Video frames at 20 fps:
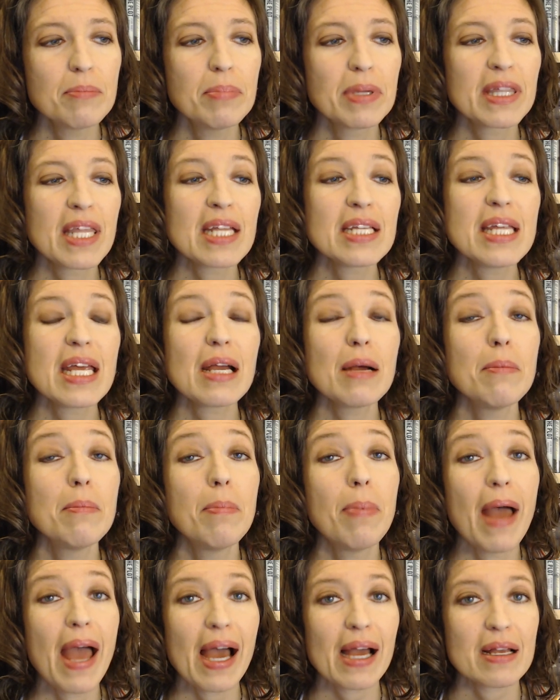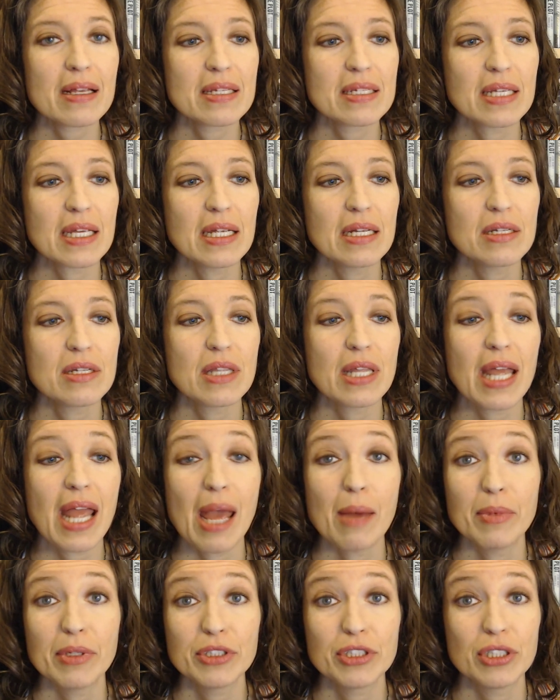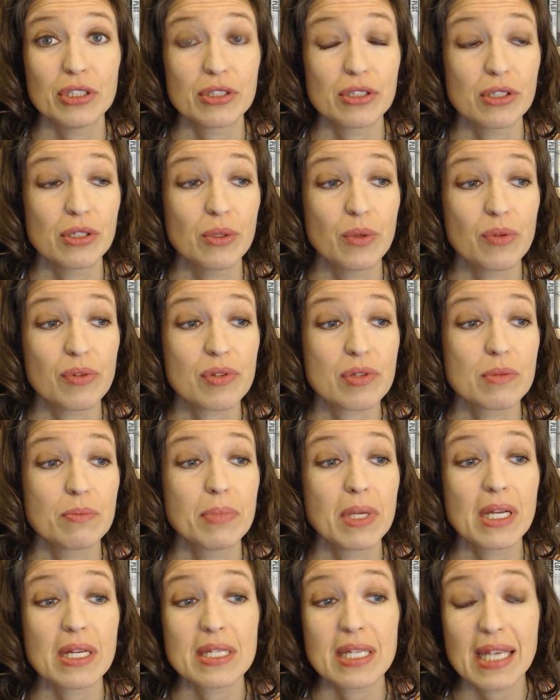but they take a back seat to the amateur sleuths because,